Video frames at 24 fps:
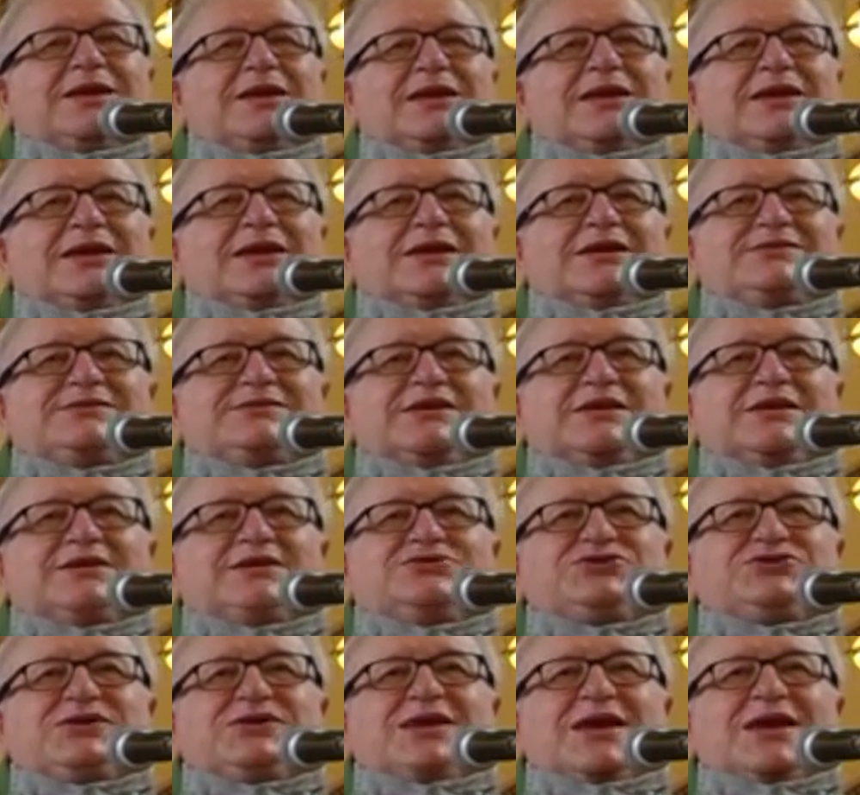And I said,
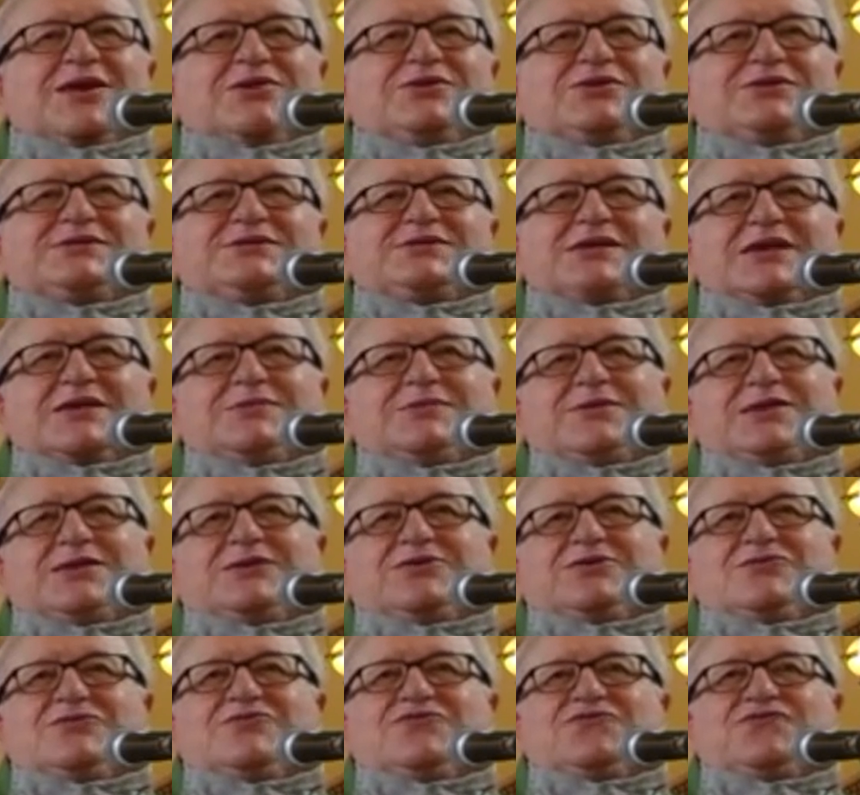"Jean, how does that make
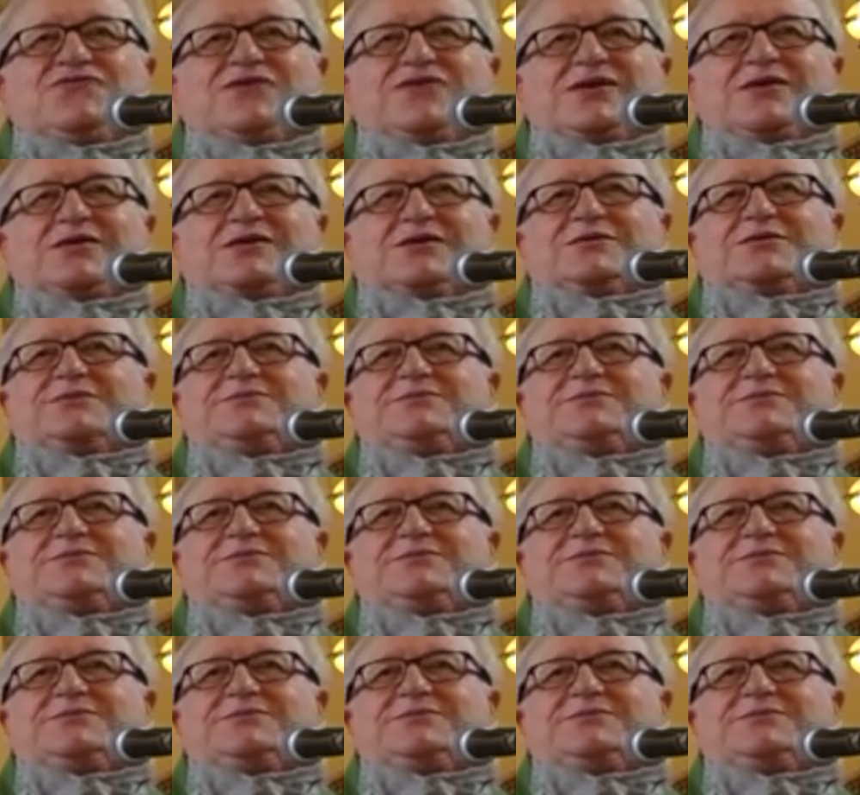you feel?"